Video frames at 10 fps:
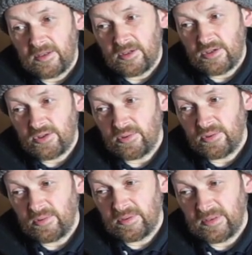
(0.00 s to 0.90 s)

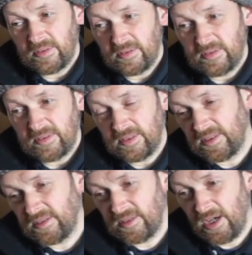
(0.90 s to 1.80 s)
So
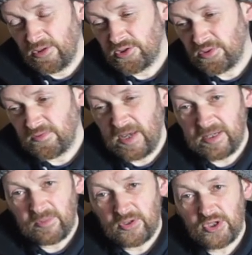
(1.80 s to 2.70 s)
the, the house was very
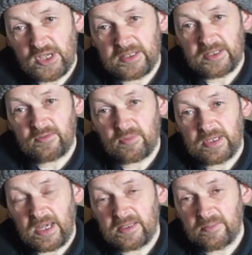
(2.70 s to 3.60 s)
much sheltered from the
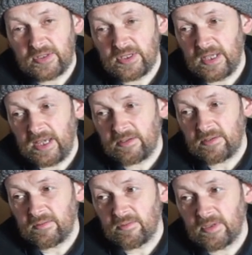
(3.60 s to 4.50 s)
elements and that
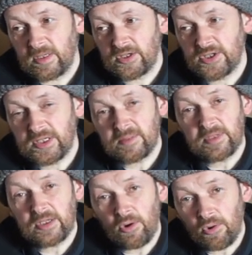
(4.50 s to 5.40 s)

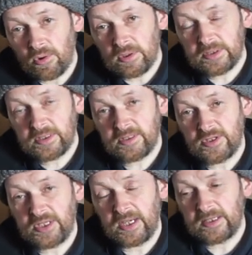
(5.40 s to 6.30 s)
extremely old
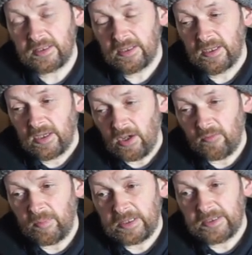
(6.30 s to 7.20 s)
style
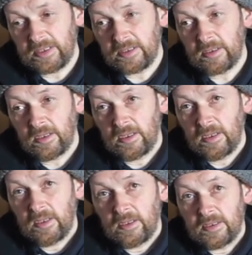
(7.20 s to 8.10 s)
of building
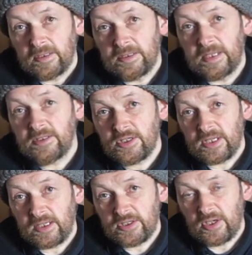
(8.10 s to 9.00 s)
did
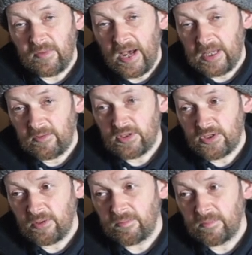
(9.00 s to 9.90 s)
still survive in
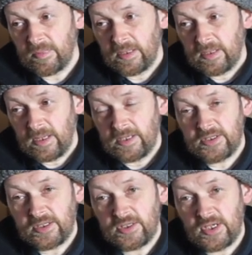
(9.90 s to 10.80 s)
some
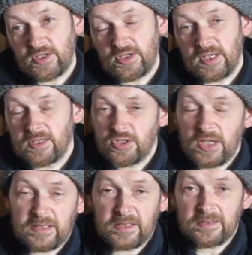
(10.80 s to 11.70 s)
instances in
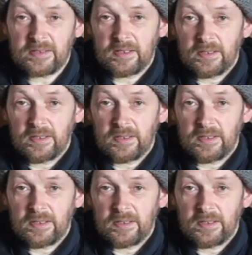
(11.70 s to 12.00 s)
Shetland